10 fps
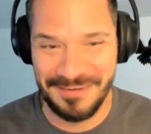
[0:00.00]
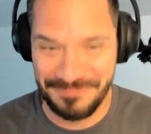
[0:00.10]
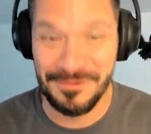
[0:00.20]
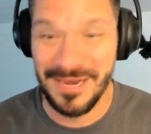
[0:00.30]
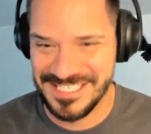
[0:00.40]
right,
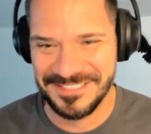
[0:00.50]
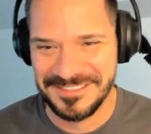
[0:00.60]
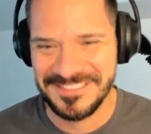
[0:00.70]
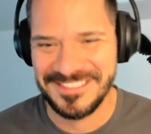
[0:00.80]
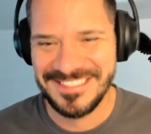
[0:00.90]
if you want to.
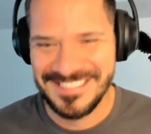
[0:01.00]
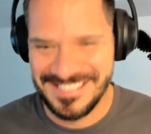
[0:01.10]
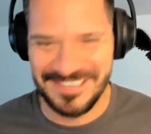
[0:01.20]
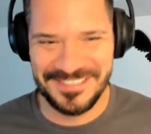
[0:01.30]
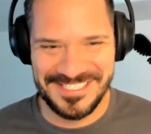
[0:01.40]

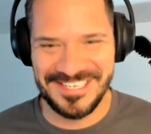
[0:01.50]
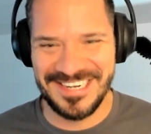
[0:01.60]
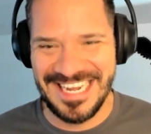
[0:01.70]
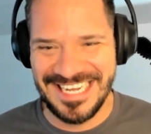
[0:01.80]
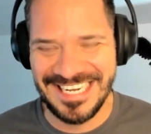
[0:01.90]
So
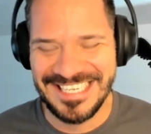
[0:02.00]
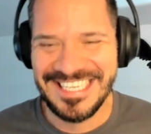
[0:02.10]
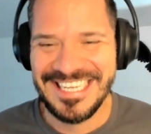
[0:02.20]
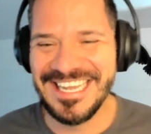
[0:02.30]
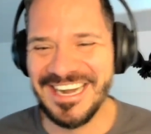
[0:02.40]
like,
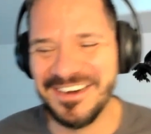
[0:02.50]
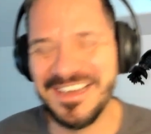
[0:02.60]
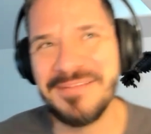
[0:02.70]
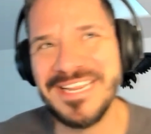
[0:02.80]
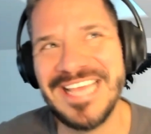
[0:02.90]
you know,
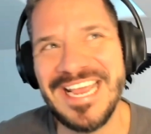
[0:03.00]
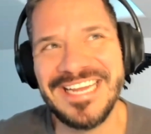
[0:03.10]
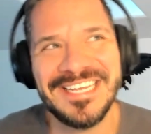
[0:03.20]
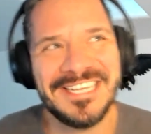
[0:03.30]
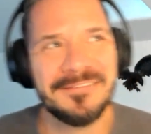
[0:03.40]
I
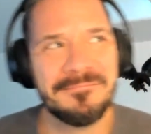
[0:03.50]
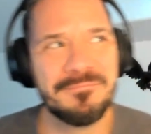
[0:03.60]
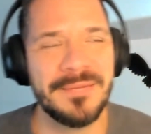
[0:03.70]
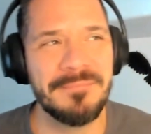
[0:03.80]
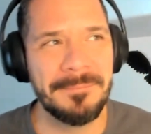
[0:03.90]
mean,
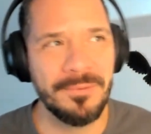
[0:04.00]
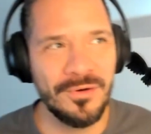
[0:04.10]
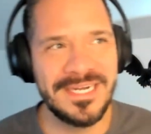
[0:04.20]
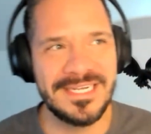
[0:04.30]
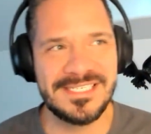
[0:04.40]
but my
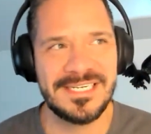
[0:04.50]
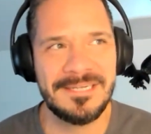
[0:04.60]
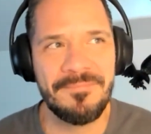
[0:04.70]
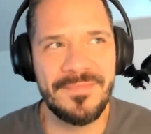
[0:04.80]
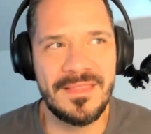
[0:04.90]
point is,
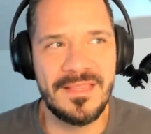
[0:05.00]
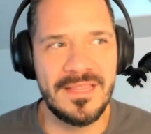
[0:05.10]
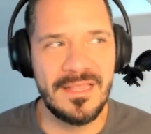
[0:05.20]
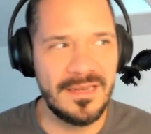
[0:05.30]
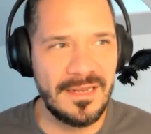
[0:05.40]

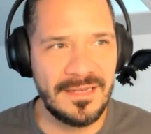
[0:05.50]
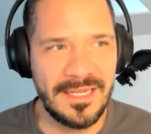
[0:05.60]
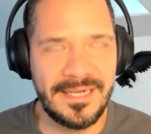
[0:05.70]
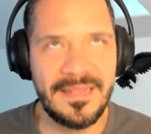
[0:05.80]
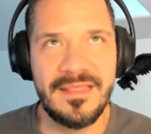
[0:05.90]

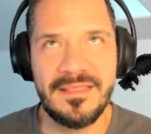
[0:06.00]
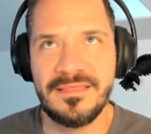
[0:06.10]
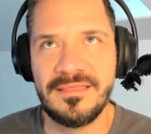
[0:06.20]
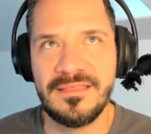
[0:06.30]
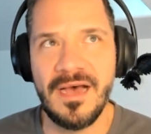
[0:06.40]
like,
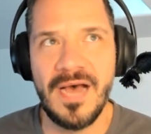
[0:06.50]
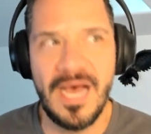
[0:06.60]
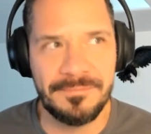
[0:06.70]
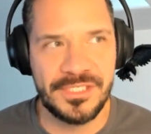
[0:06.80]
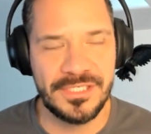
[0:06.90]
the
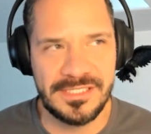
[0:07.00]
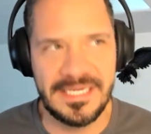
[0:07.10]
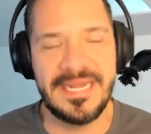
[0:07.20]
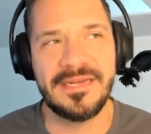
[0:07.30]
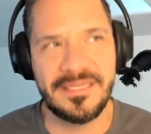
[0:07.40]
options.
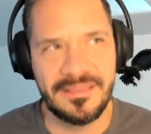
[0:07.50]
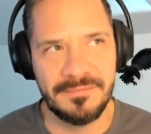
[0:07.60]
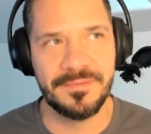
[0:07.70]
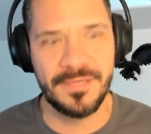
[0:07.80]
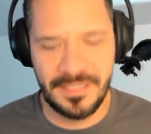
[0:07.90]

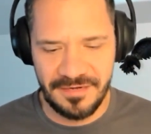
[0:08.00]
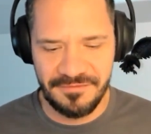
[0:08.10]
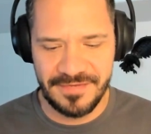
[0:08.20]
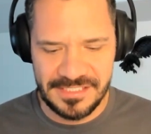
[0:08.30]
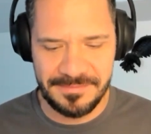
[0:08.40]
The book
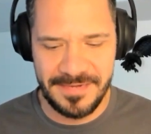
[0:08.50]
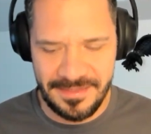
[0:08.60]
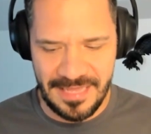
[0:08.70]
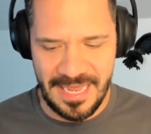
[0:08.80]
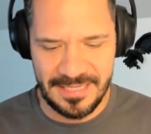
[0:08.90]
convinced
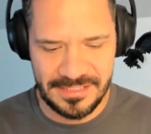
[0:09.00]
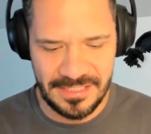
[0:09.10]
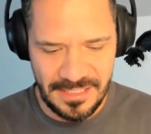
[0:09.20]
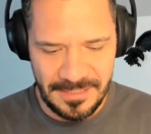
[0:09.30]
me that